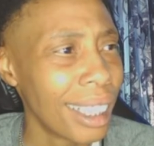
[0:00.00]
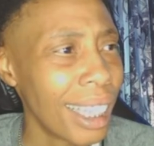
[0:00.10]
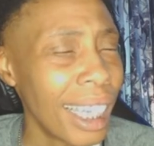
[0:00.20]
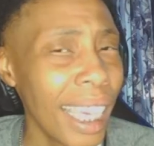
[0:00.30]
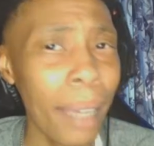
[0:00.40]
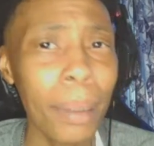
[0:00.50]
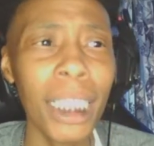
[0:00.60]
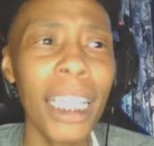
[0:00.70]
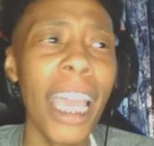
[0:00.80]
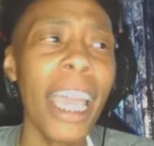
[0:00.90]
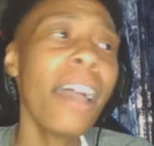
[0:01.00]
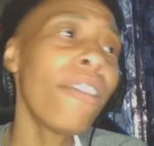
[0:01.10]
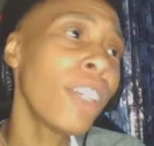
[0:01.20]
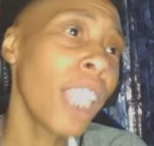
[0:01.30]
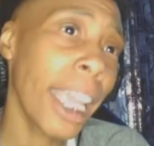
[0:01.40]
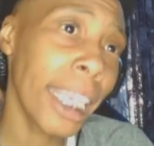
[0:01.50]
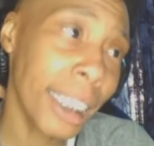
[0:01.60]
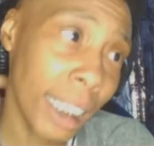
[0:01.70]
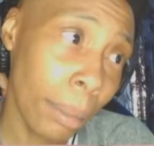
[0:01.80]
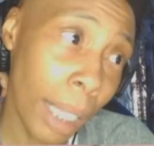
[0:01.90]
He was in the air for like, it
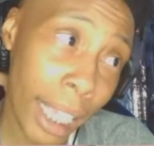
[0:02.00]
seemed like an